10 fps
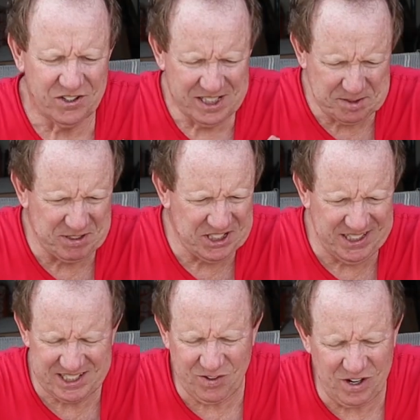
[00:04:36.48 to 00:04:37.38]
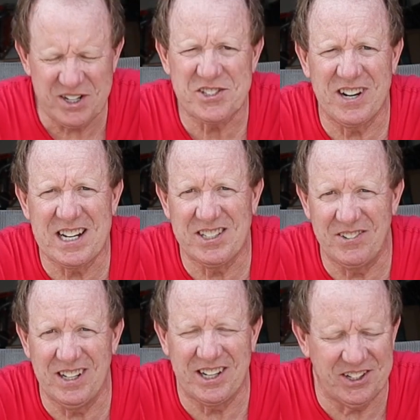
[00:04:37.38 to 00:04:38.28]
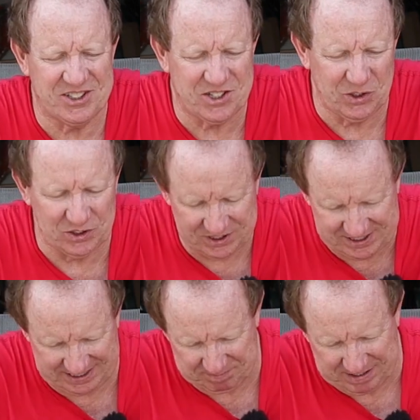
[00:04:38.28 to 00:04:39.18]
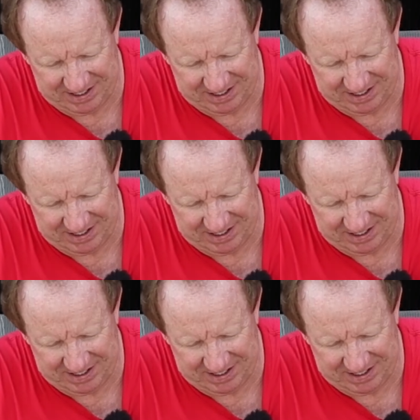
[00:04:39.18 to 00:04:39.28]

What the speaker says: So these machinist squares are actually really good tools, and I'm